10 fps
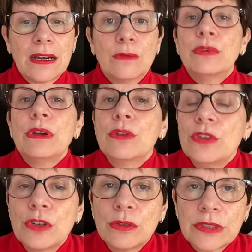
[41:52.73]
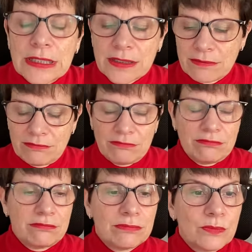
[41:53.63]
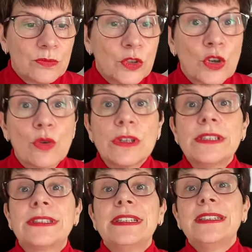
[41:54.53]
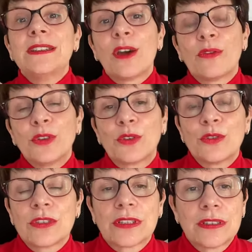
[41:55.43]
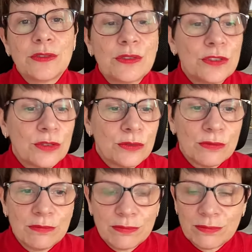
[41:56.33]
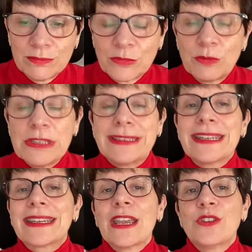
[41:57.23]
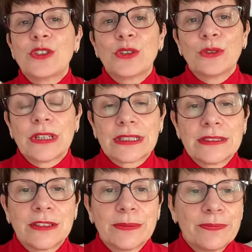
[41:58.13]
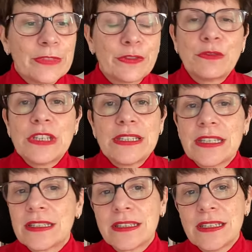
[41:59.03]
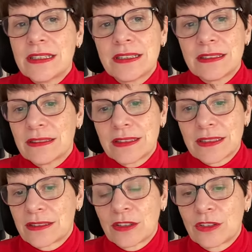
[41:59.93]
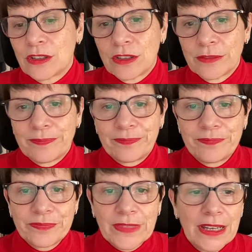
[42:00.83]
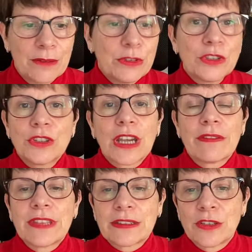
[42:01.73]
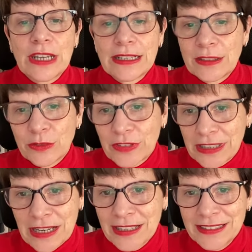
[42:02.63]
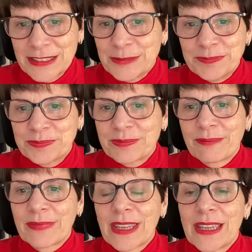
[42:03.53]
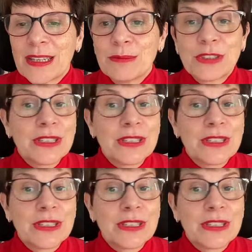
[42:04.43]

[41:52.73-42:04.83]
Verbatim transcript: we all know that the quality of the clothes that used to to be decades ago, like in the 50s, 60s, it's not gonna we're not gonna have that again, I don't think. But